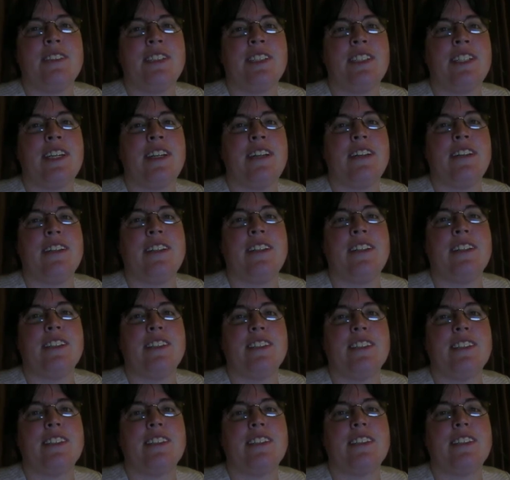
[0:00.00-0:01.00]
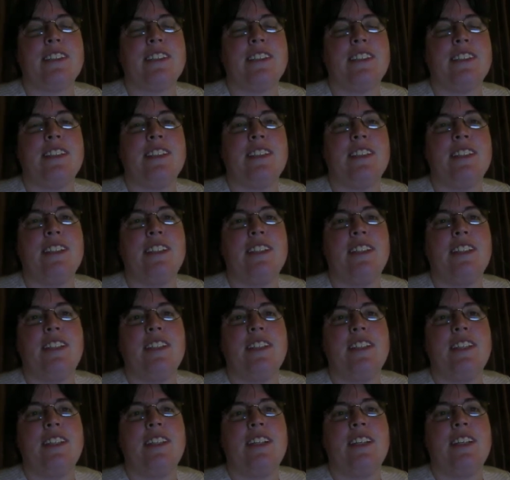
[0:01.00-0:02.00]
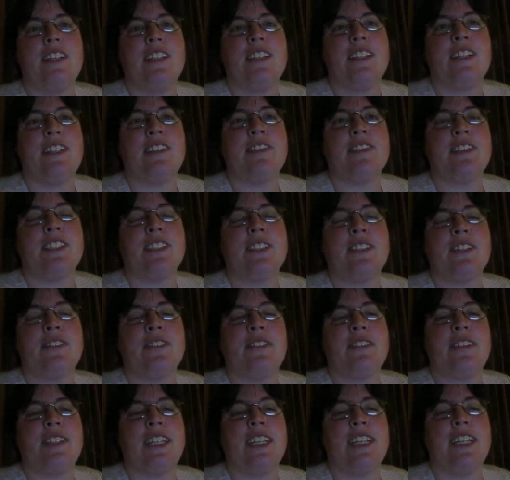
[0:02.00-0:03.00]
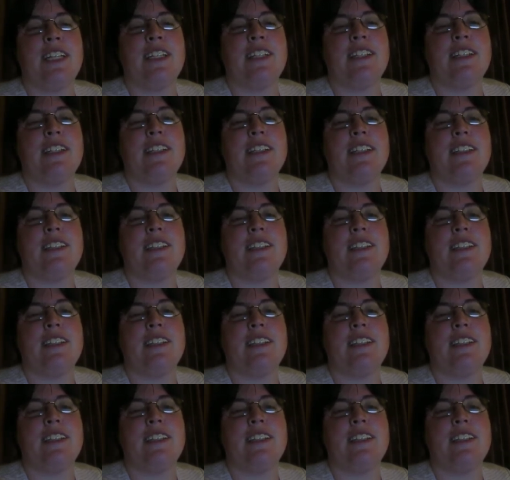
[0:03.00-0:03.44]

carry us, give us what we need,